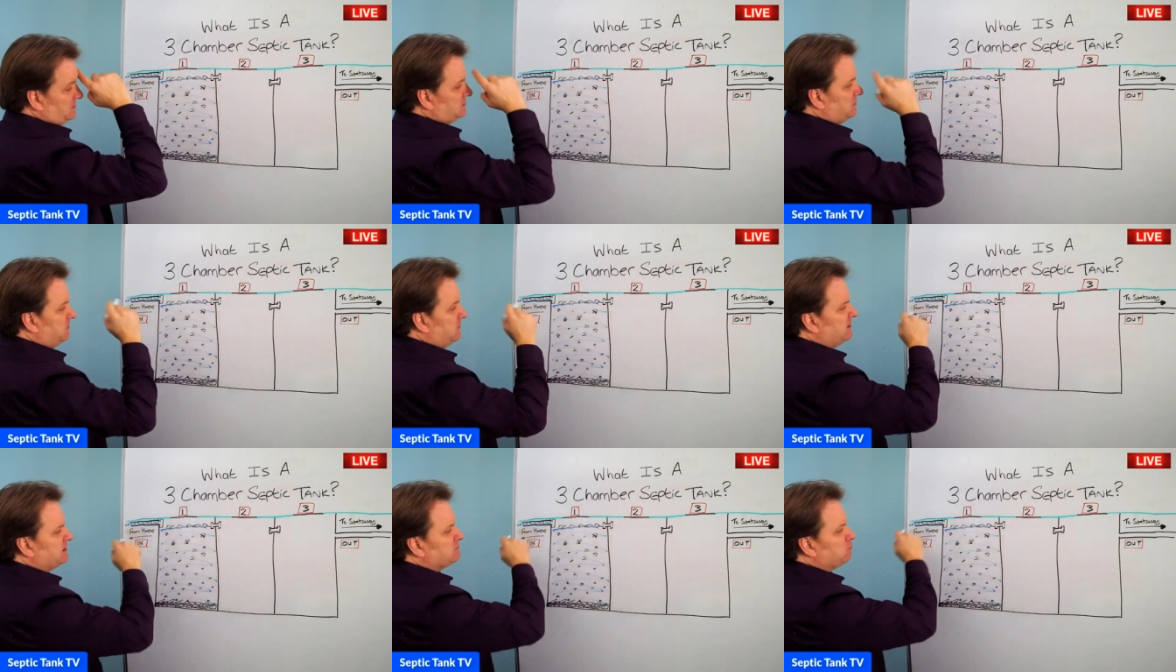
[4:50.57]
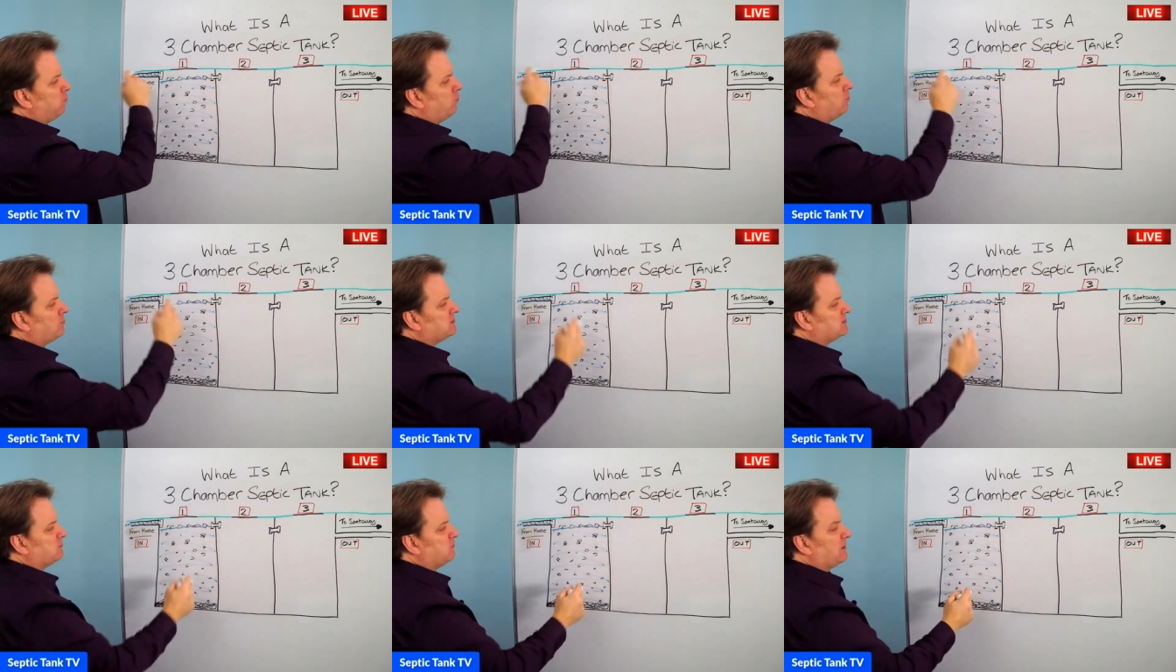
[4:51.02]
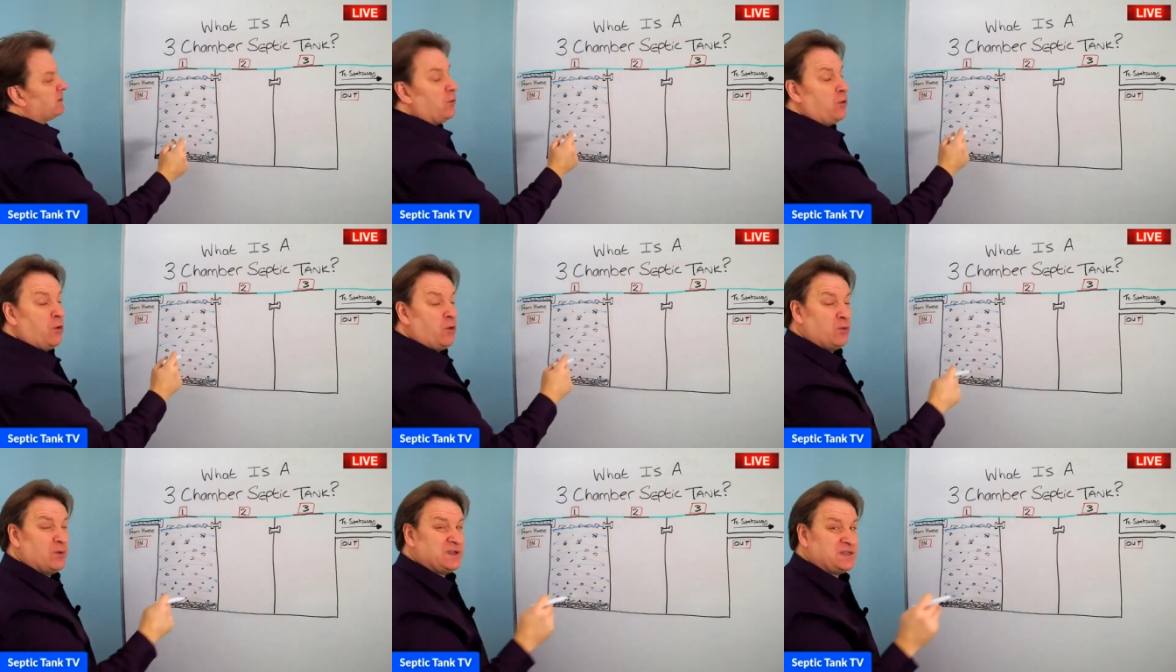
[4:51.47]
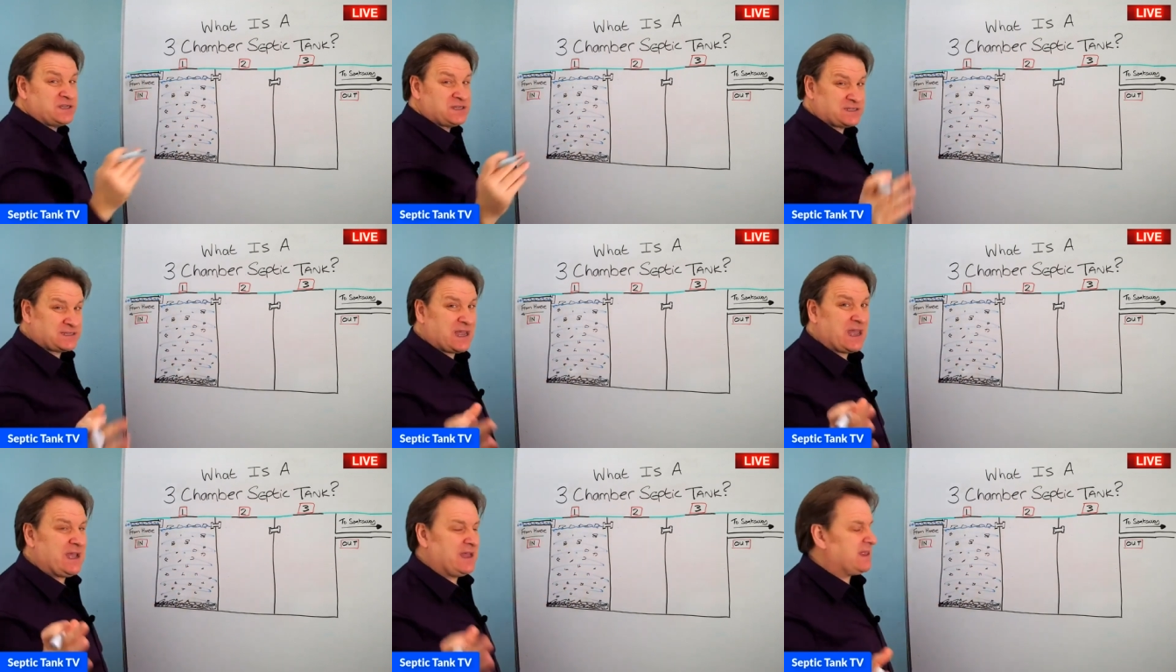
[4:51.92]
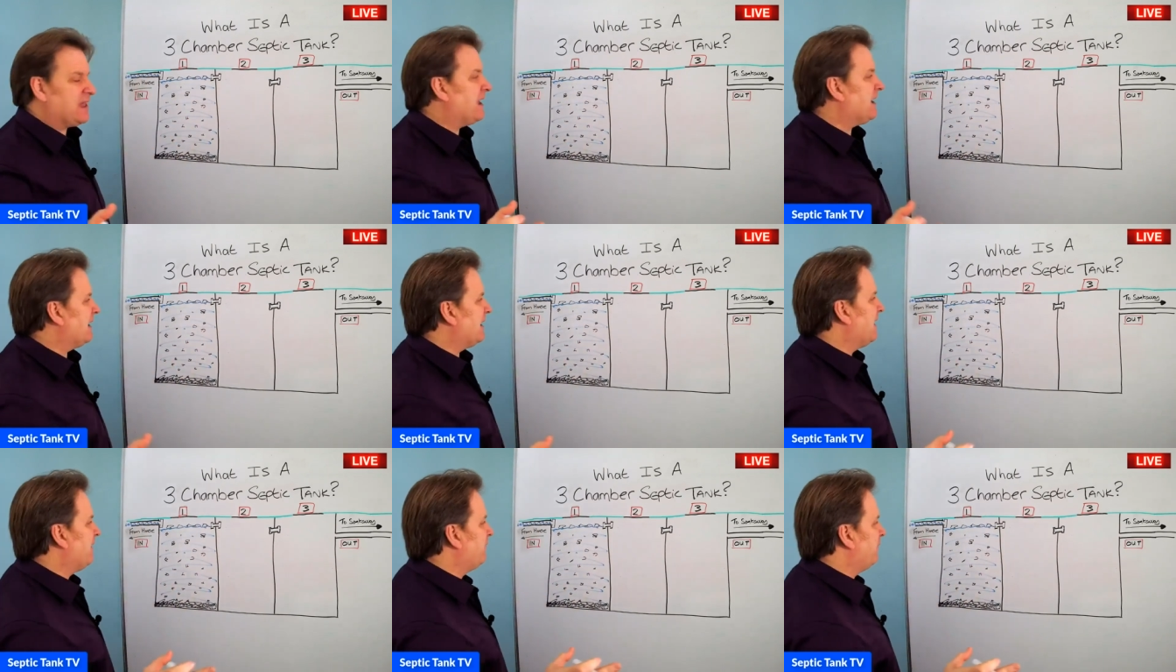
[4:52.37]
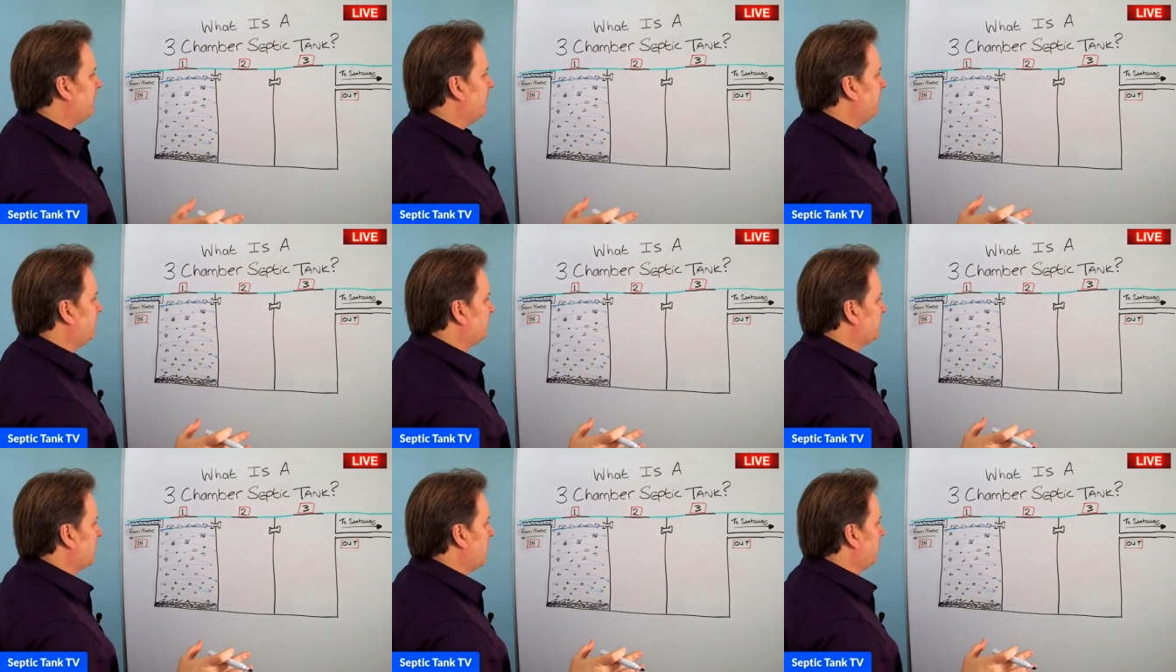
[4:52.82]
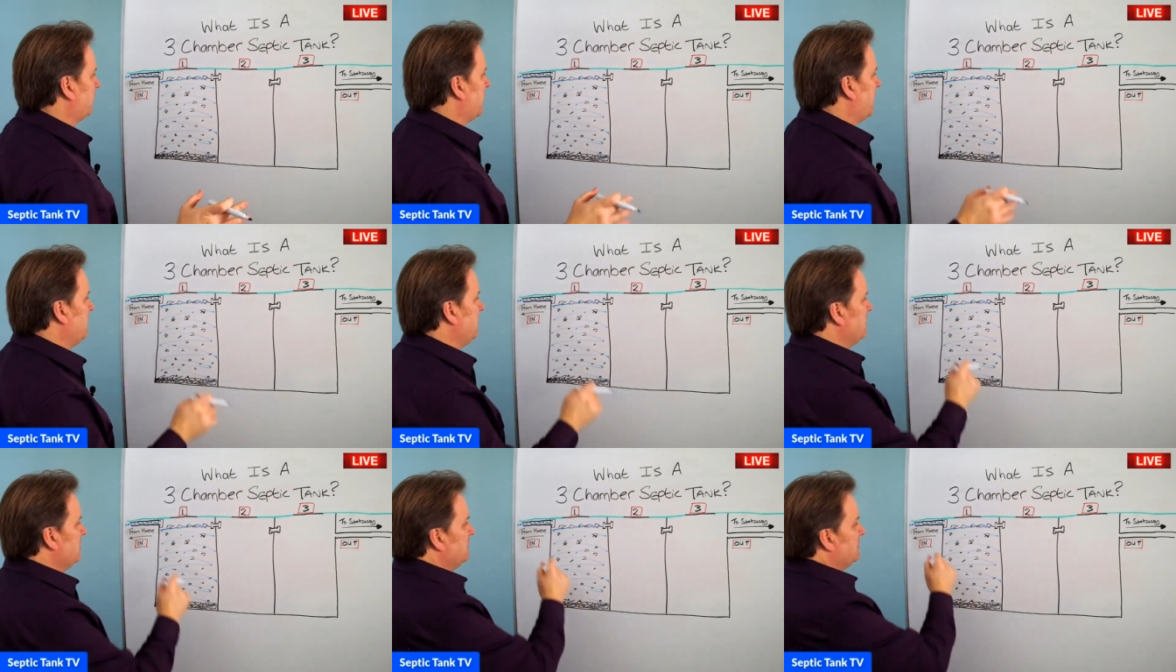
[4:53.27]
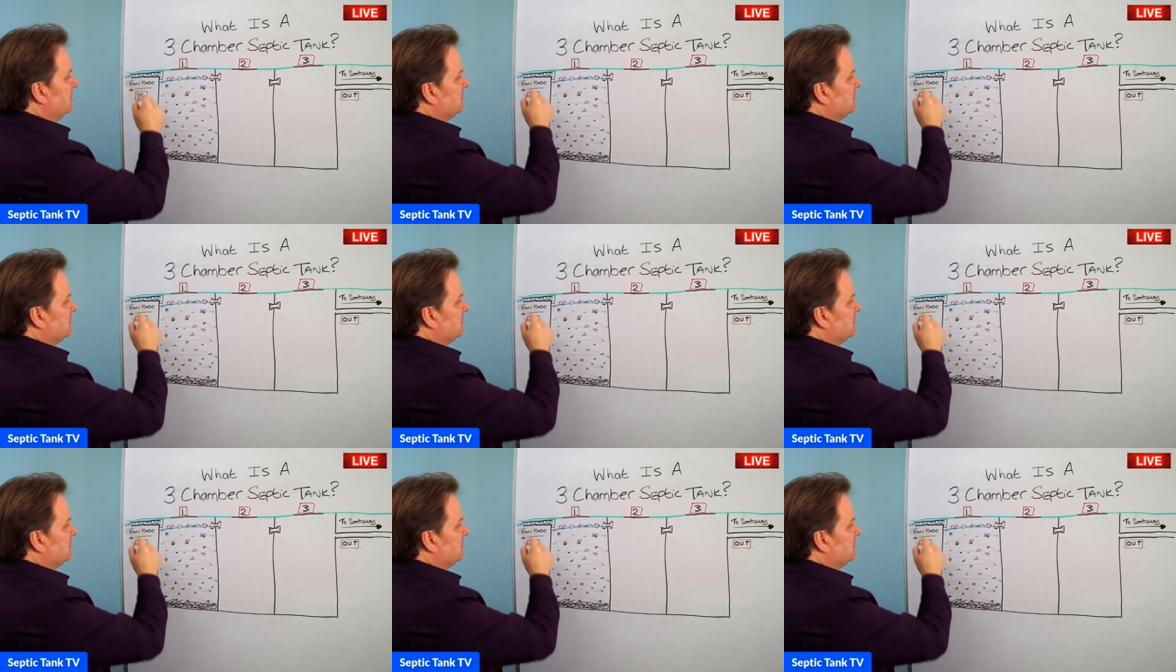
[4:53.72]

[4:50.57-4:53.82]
So this water will always stay at that level, okay?